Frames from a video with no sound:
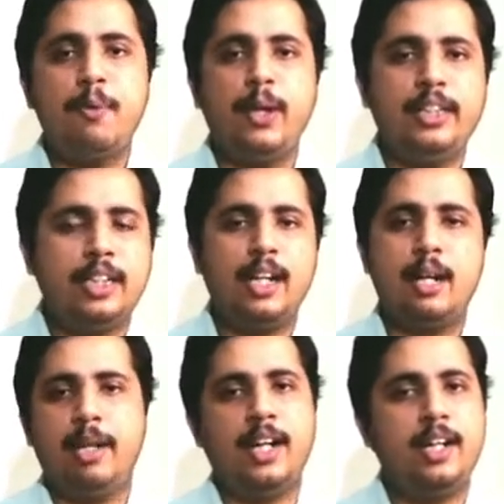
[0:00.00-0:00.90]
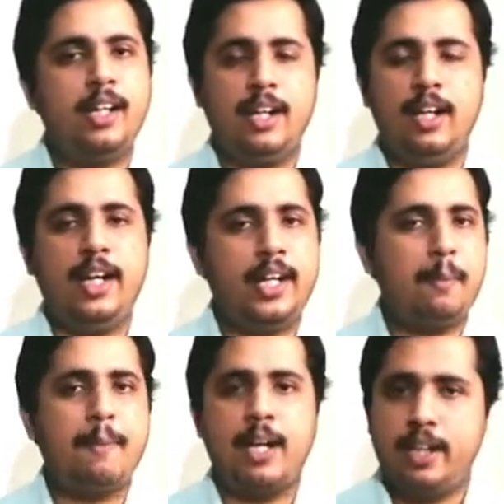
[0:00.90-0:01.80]
points are coming under related
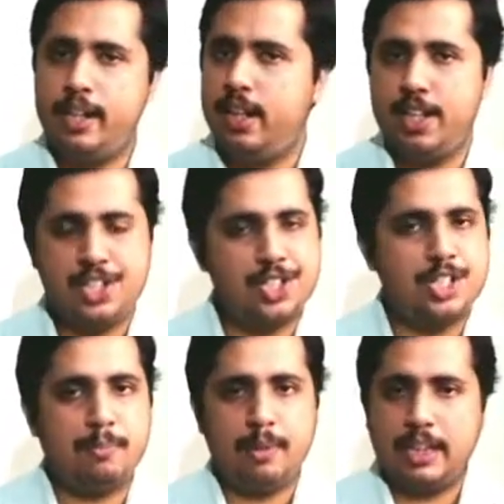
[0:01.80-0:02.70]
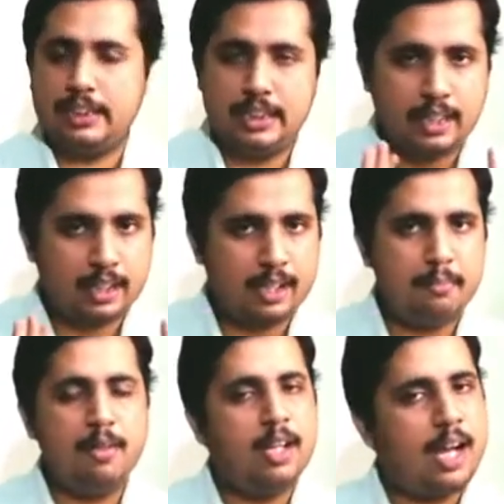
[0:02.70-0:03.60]
party relationship. Consider
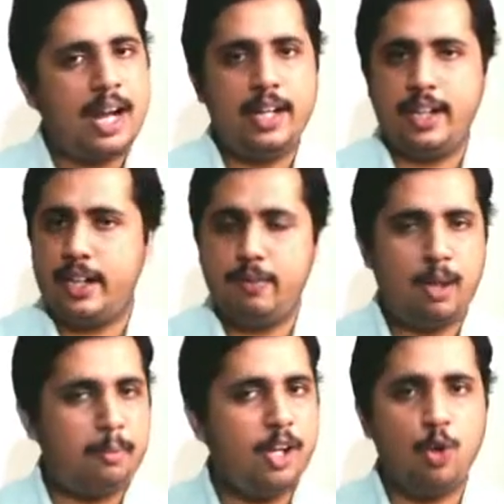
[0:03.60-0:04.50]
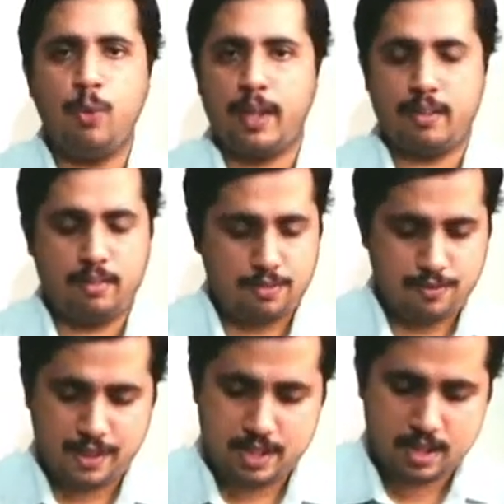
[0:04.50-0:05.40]
them and it will be over.
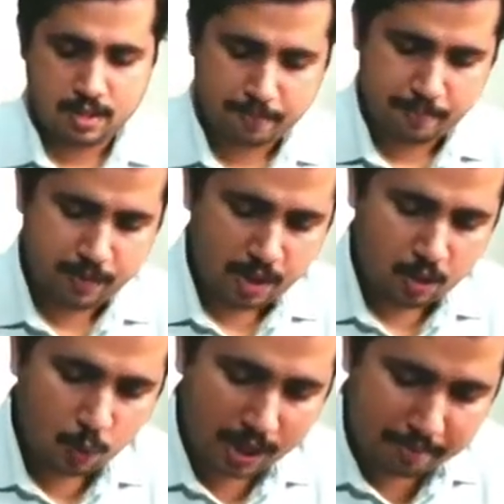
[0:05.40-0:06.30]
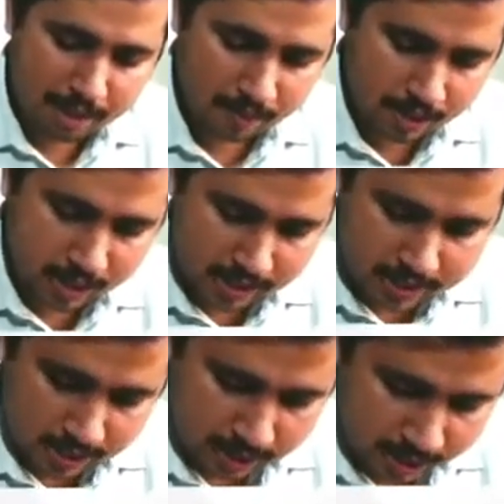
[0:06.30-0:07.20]
First, one by one, I'll start